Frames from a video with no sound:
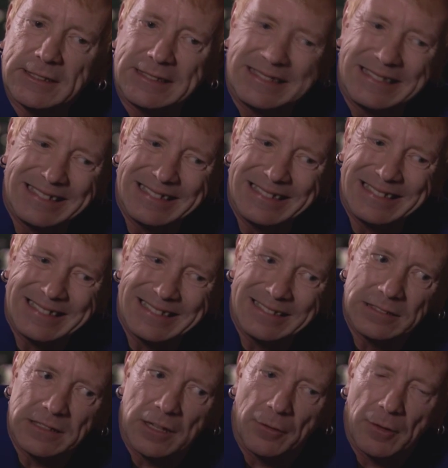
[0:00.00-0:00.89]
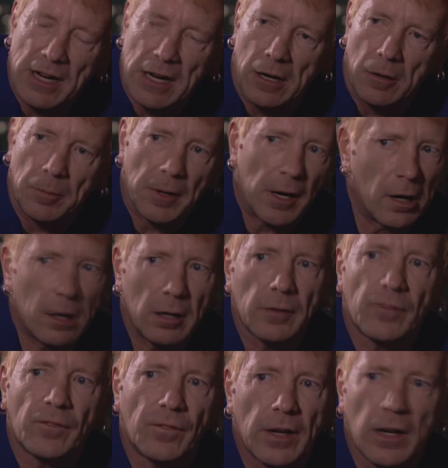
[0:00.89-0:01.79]
I don't know how, but
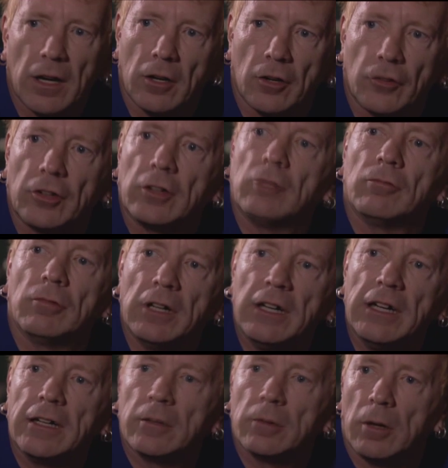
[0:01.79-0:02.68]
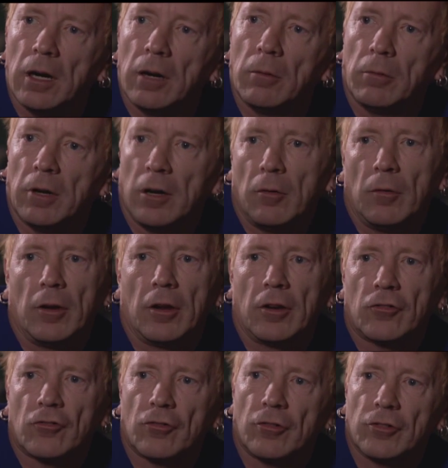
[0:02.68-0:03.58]
I think I did really quite well and
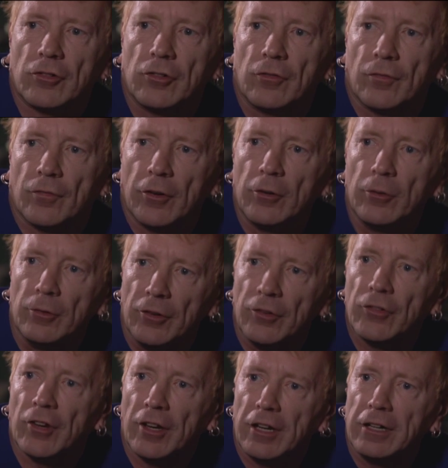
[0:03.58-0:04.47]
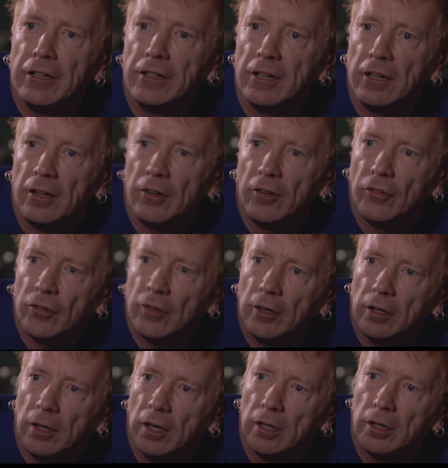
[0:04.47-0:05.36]
I trotted through the teen years
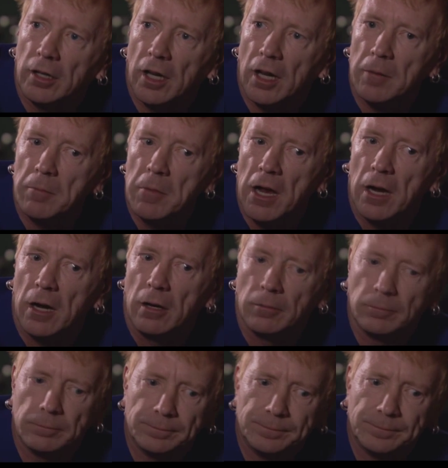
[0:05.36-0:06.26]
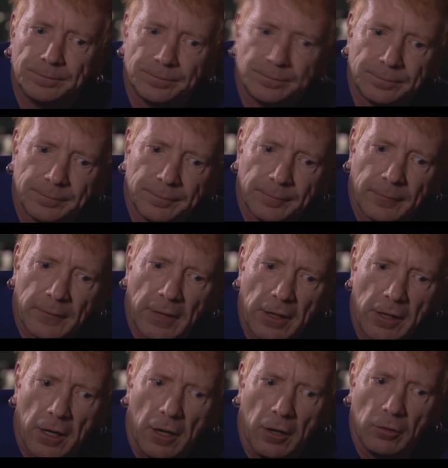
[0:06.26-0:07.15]
and, and came out,
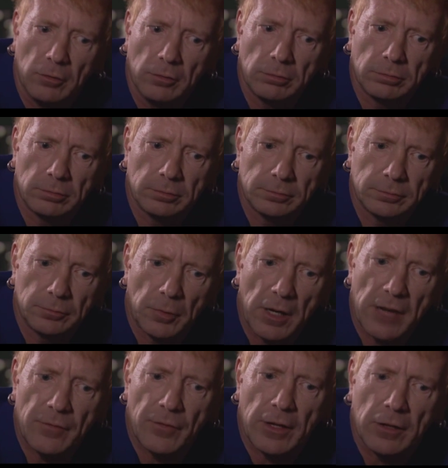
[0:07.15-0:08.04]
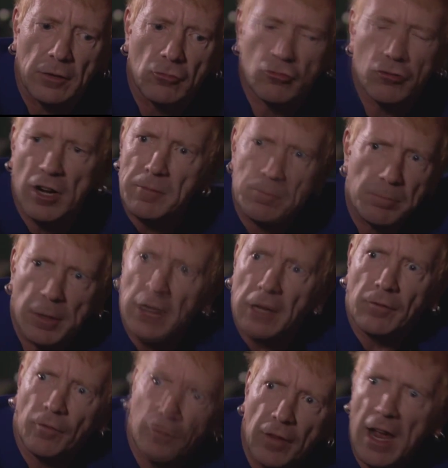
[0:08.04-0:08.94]
you know, waving great
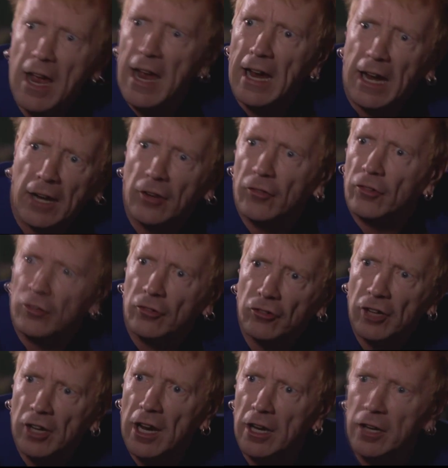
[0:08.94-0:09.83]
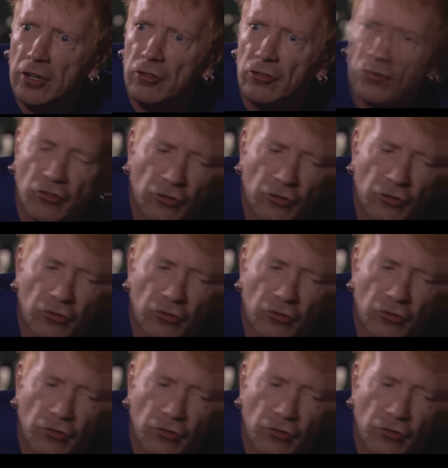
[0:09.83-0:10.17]
big flags and shouting and